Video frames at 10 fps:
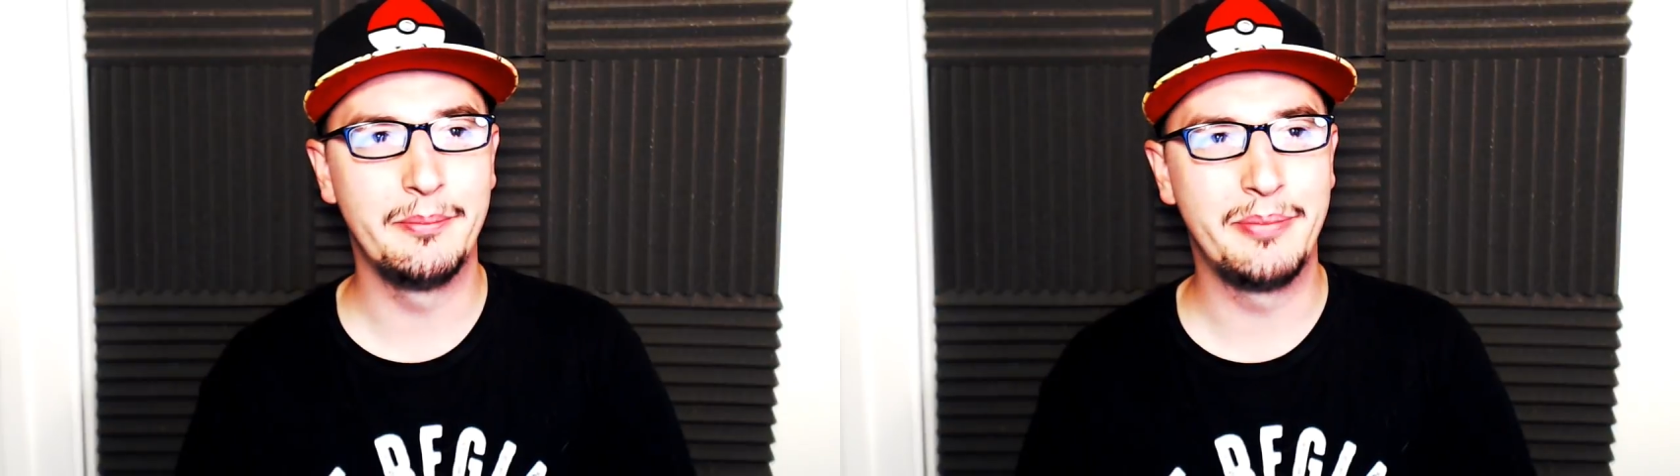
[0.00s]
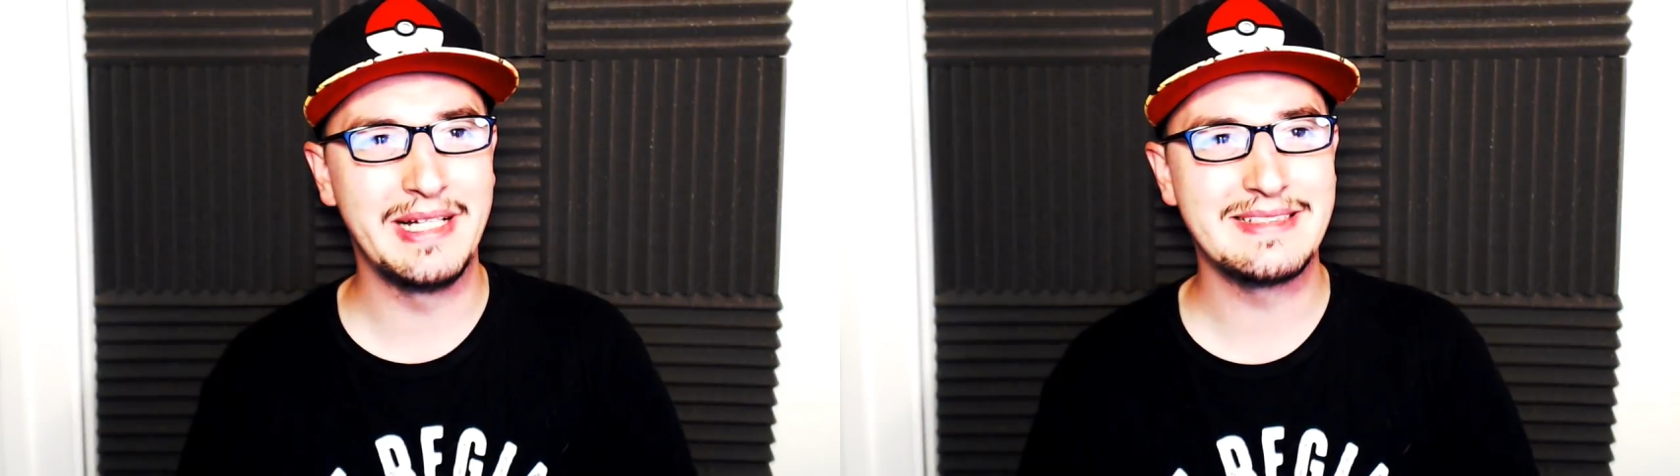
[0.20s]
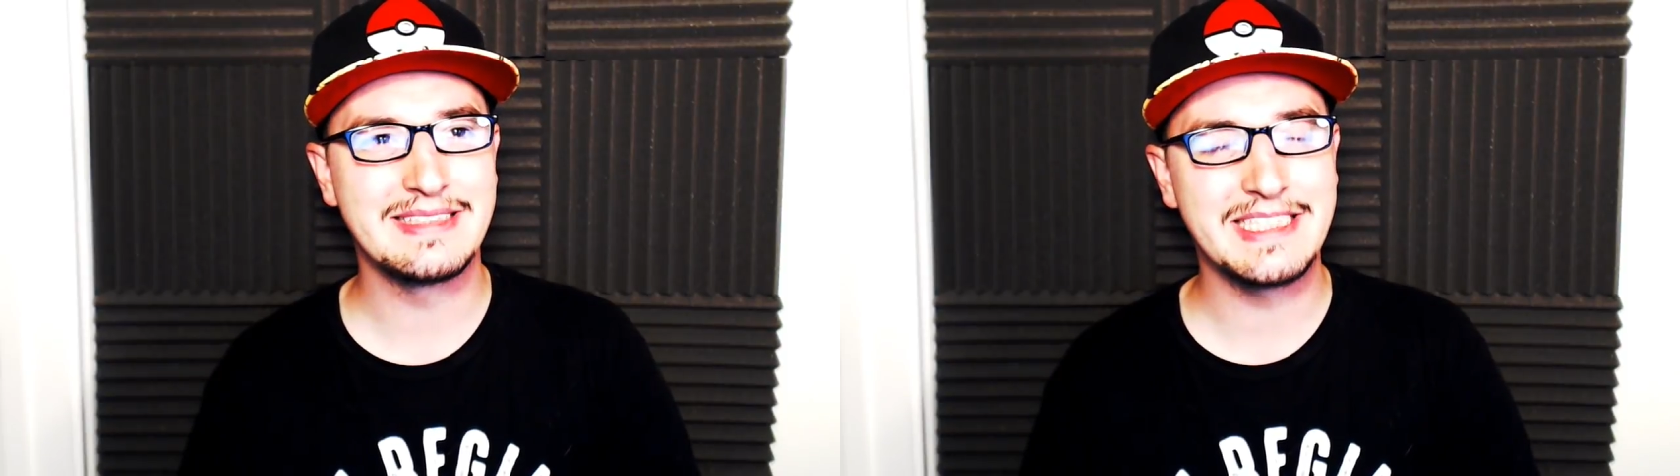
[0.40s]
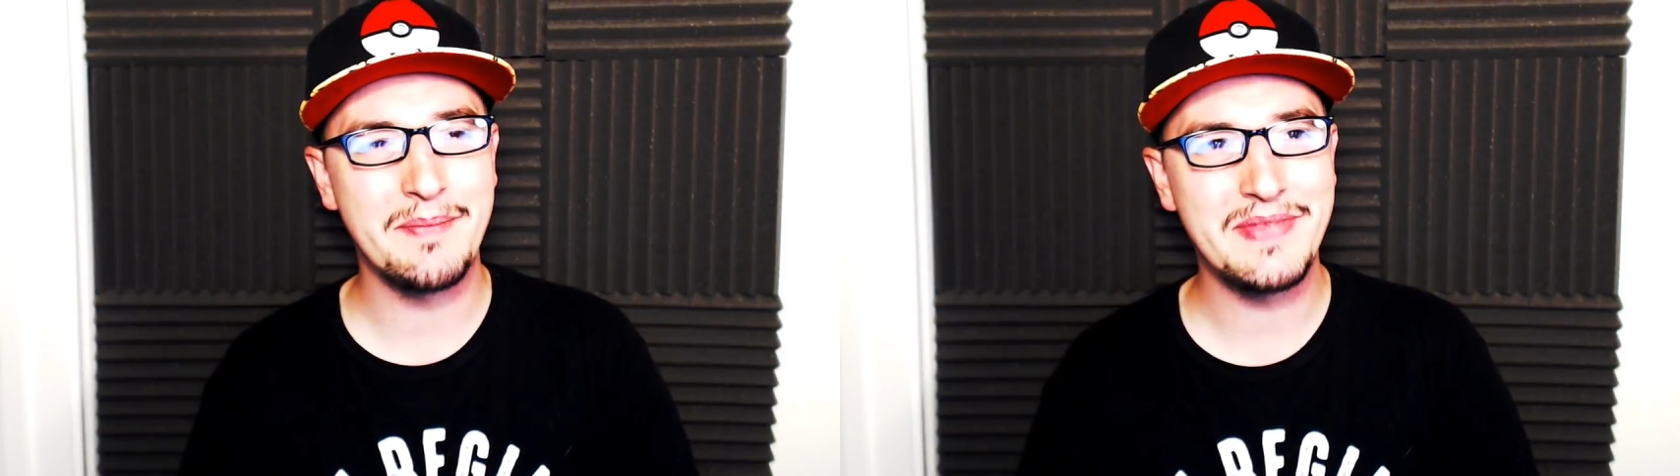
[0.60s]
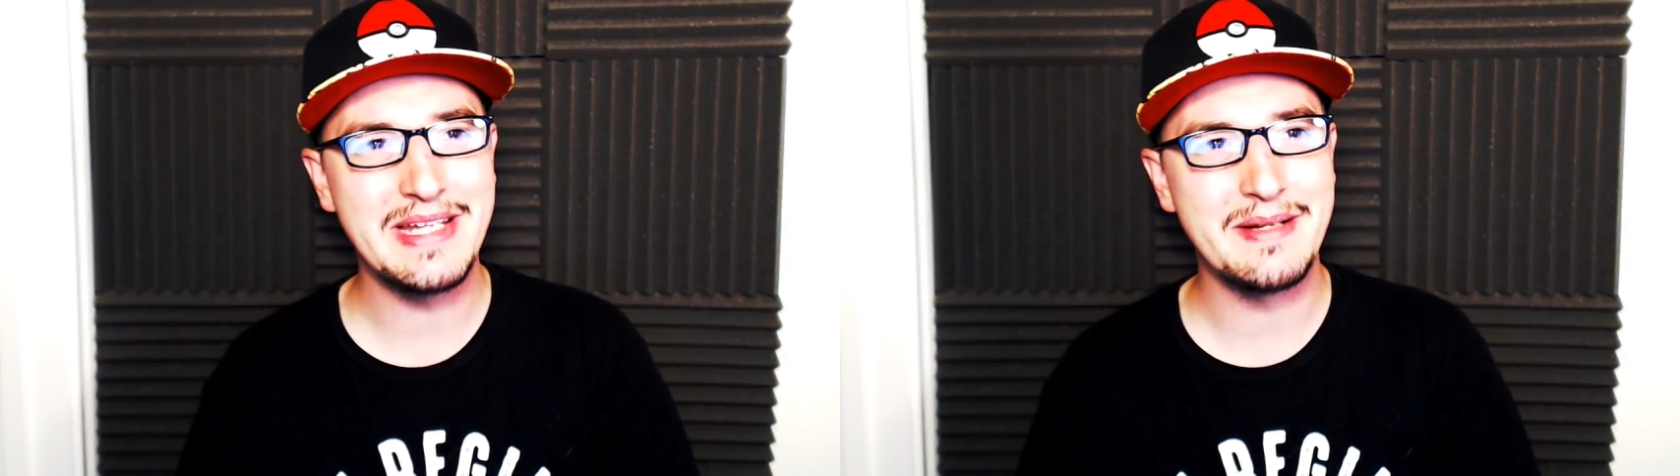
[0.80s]
But
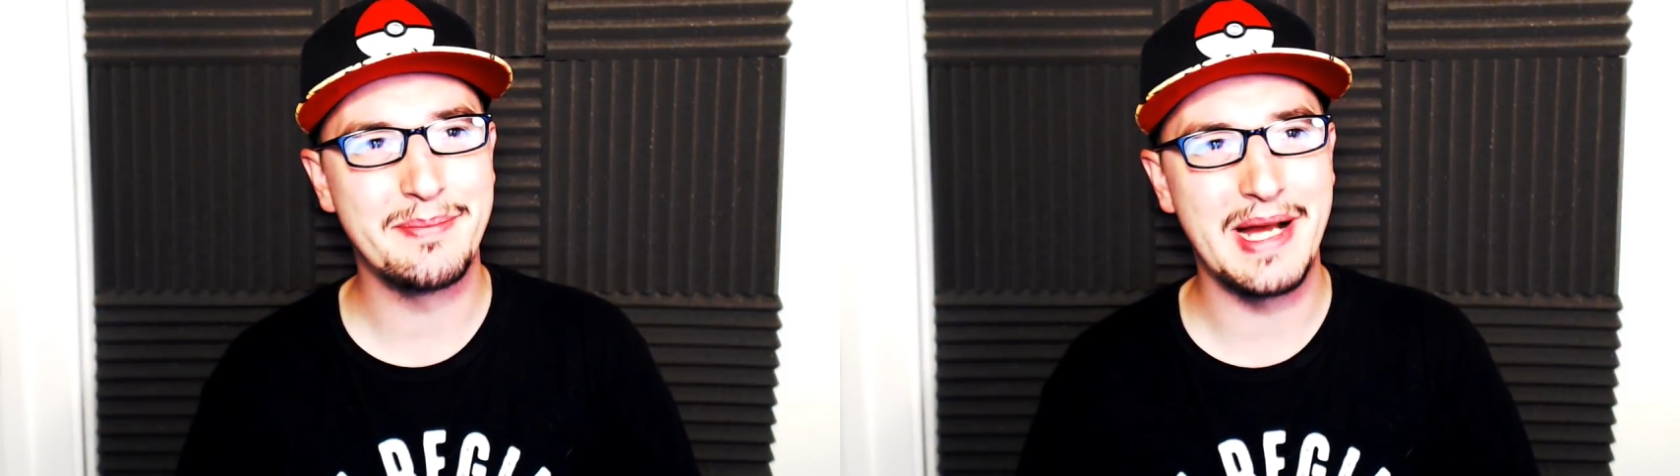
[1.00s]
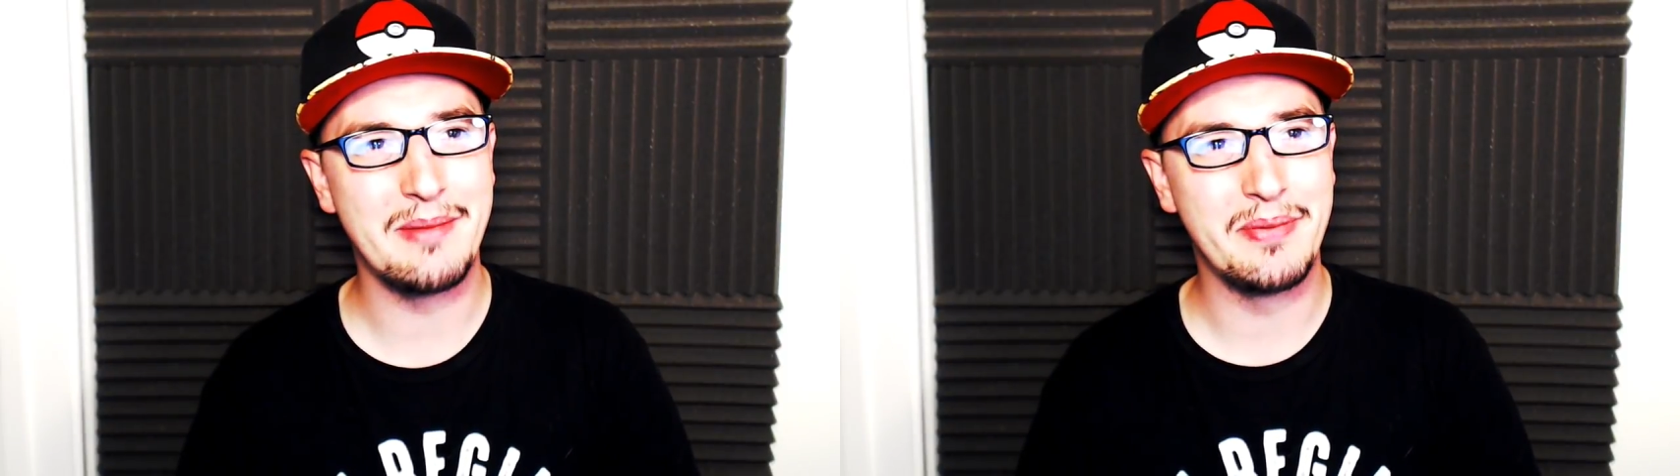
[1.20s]
something about